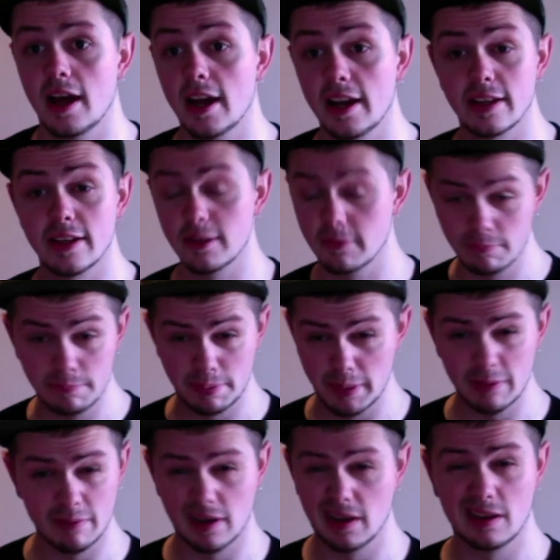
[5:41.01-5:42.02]
And
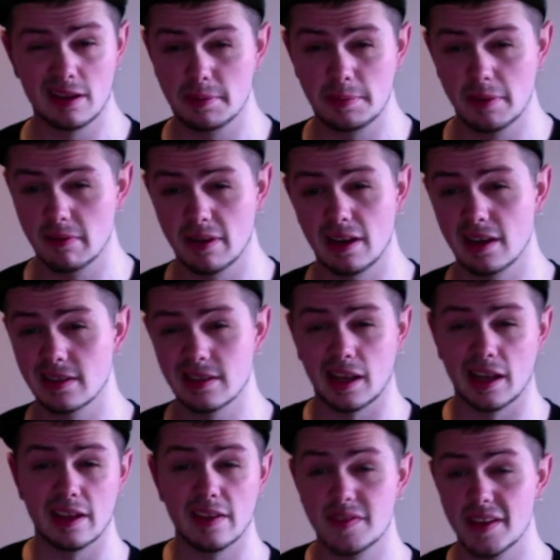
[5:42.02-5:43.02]
to be
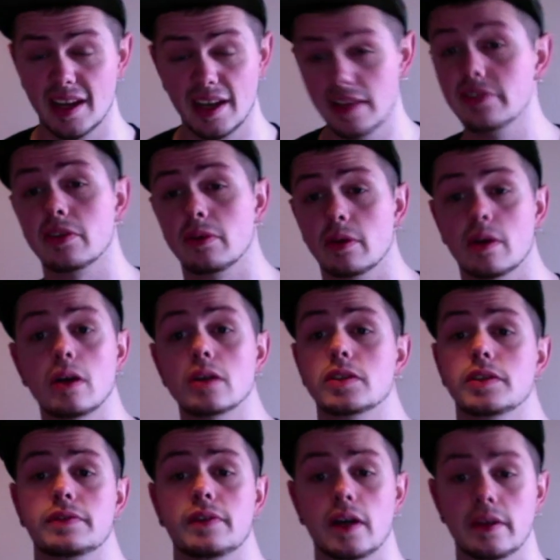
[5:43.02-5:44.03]
realistic, it's at least going to cost
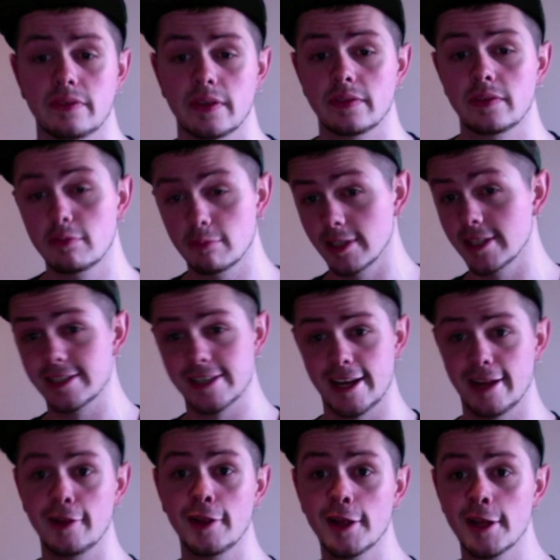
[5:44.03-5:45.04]
you $550
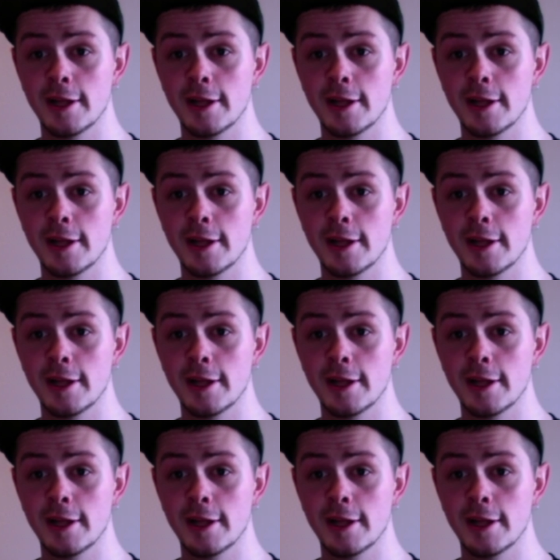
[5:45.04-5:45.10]
resale,